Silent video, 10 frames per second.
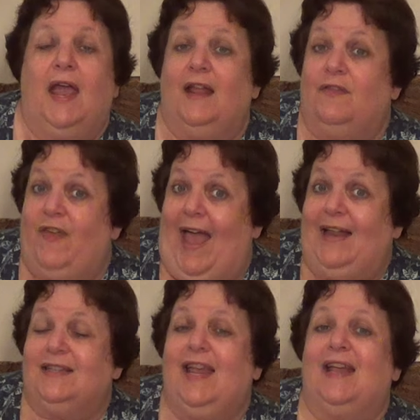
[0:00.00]
And
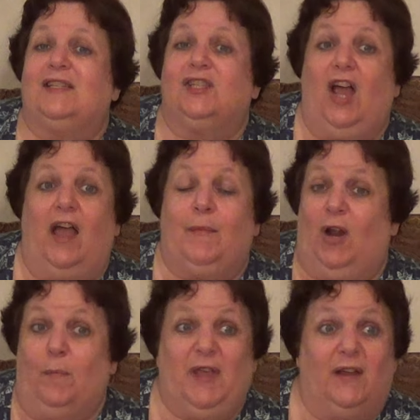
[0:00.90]
that takes time. And
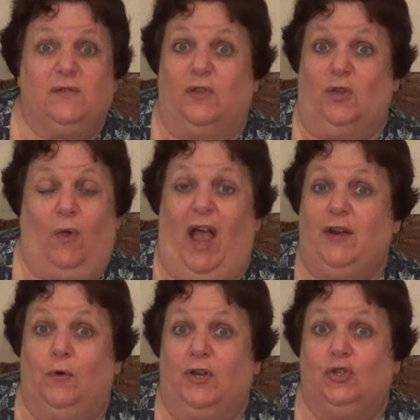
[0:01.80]
I'll be honest with you, I
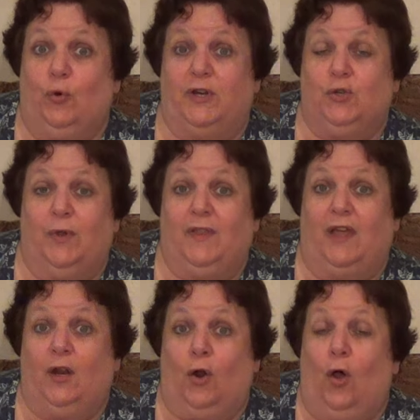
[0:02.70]
don't enjoy doing
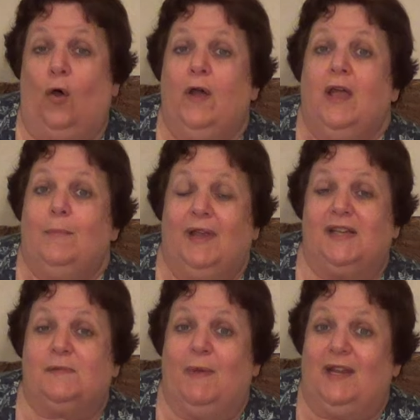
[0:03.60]
that at all,
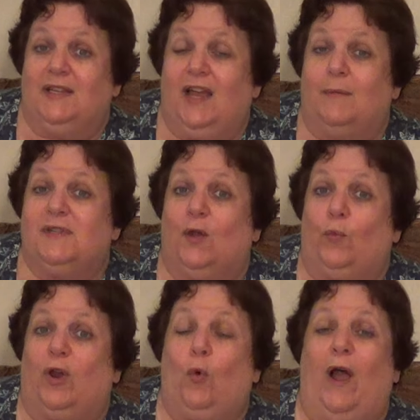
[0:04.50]
because many times it
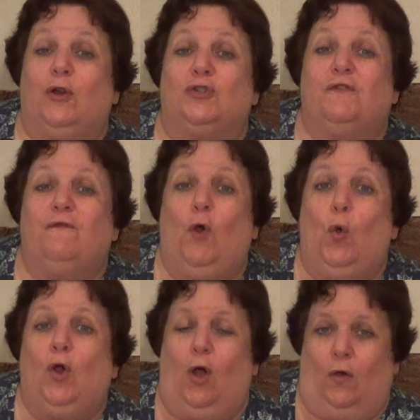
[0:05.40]
requires
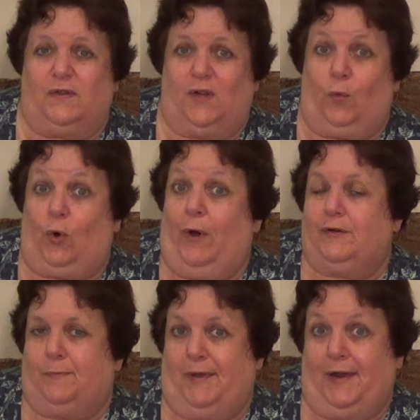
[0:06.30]
phone calls. It
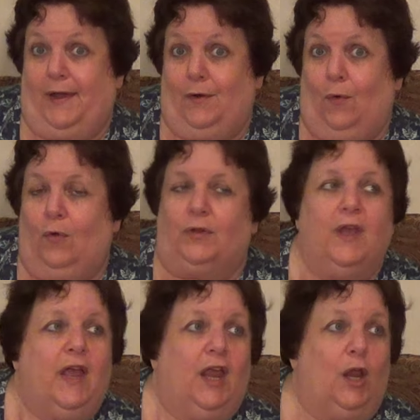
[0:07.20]
requires being on hold.
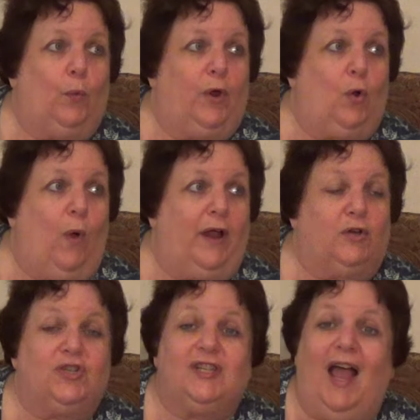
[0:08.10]
It
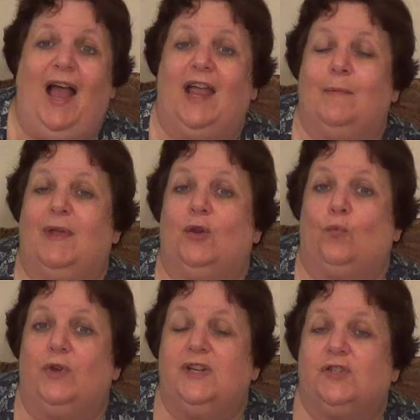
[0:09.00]
requires time
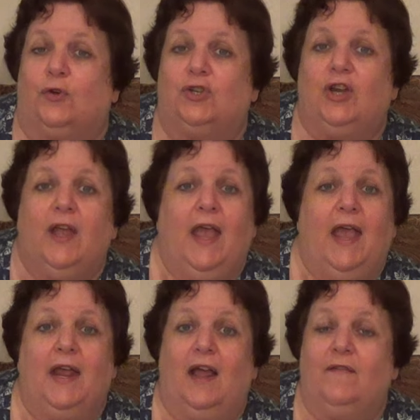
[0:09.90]
and research.
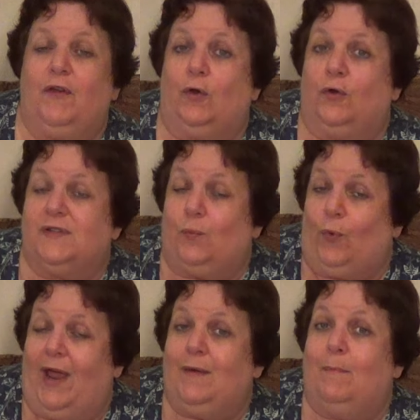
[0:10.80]
And I've
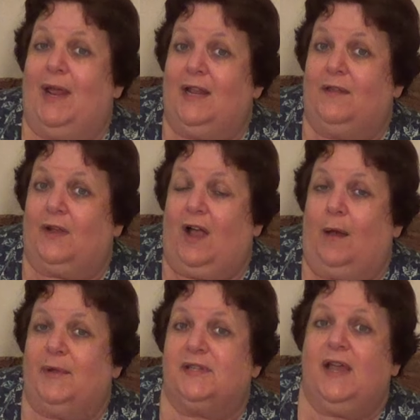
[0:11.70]
read many of the
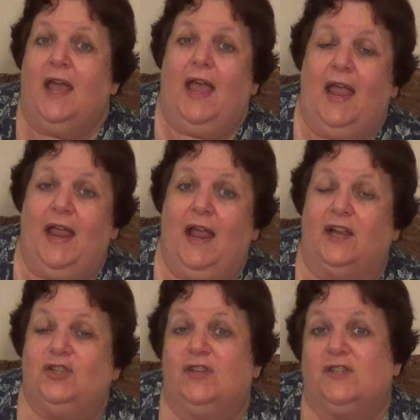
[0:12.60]
comments, hey,
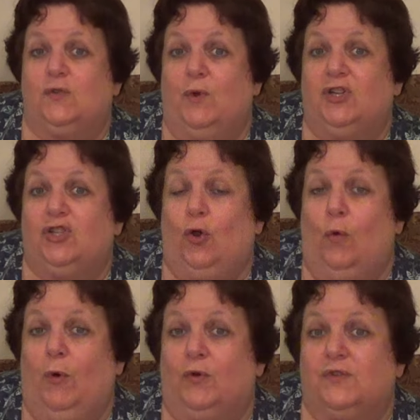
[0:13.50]
I just switched
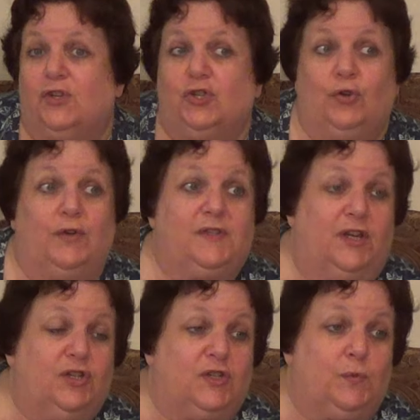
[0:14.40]
homeowners insurance.
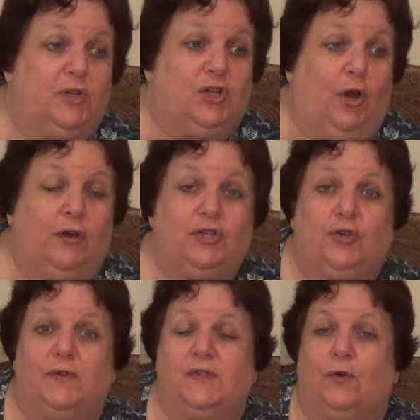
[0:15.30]
I just switched car
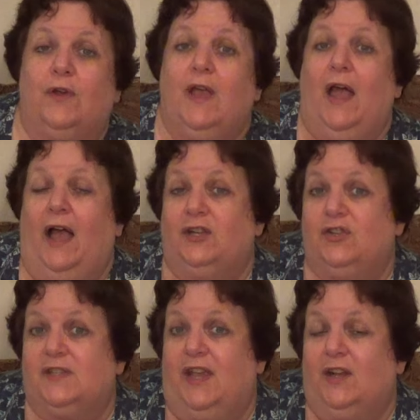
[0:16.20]
insurance. Or I
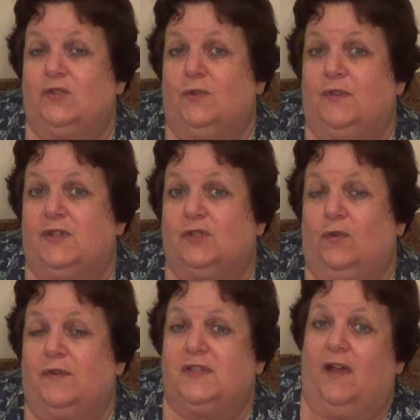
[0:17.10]
just canceled this
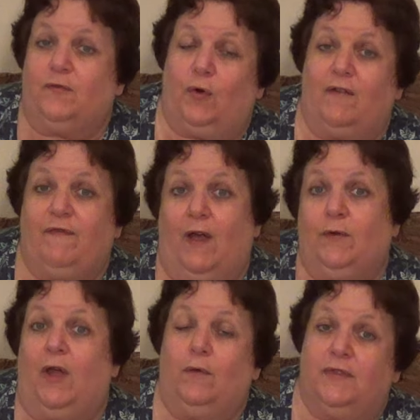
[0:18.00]
service after I
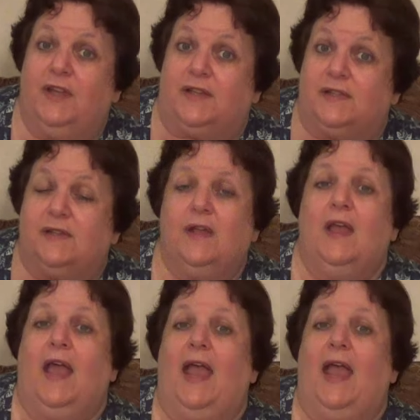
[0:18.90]
found out this.